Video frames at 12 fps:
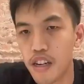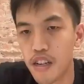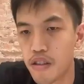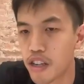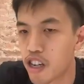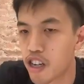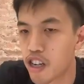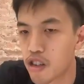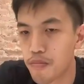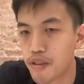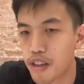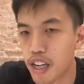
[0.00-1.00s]
So I
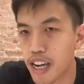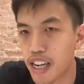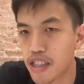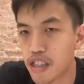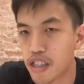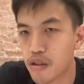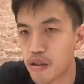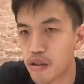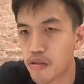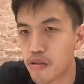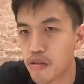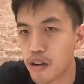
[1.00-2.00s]
hope that answered
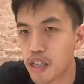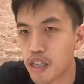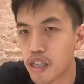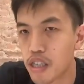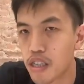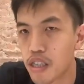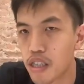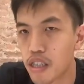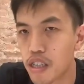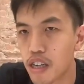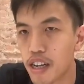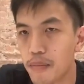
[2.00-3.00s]
those two questions.
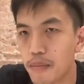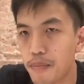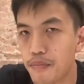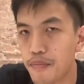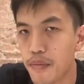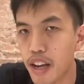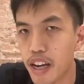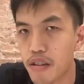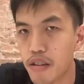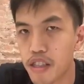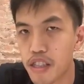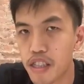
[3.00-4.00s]
I
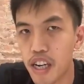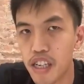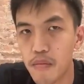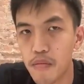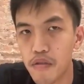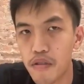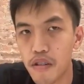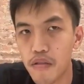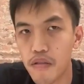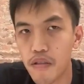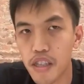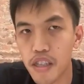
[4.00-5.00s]
don't see any more
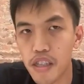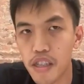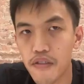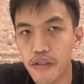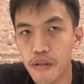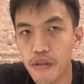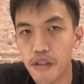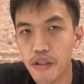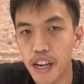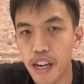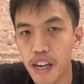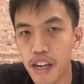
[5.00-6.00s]
questions that folks
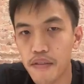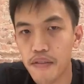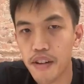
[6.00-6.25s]
have.